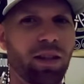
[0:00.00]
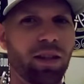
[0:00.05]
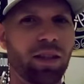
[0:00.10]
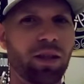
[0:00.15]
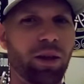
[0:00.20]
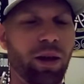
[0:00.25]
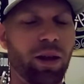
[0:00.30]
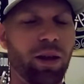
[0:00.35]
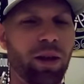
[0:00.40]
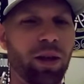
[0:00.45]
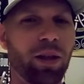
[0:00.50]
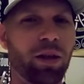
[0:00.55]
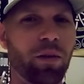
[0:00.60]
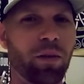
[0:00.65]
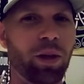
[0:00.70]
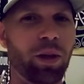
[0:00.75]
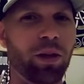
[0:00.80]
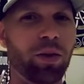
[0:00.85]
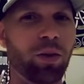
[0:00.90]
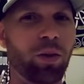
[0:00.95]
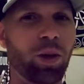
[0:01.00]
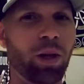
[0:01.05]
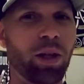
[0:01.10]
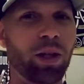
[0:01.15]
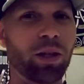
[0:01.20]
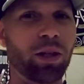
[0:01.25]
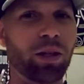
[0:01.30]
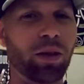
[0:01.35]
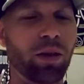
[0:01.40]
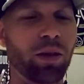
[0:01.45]
So I think the best way to
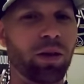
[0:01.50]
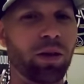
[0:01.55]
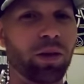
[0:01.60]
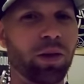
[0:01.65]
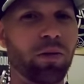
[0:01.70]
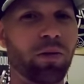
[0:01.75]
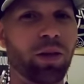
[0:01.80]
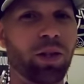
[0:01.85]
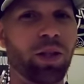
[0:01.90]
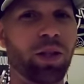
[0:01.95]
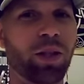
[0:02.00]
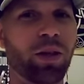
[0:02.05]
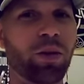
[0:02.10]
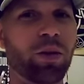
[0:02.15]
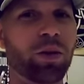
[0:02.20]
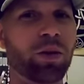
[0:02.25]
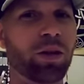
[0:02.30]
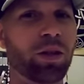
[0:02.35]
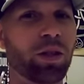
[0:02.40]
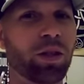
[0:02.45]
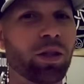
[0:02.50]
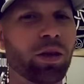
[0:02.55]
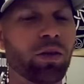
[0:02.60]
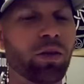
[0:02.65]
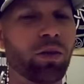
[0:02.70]
start this video is to just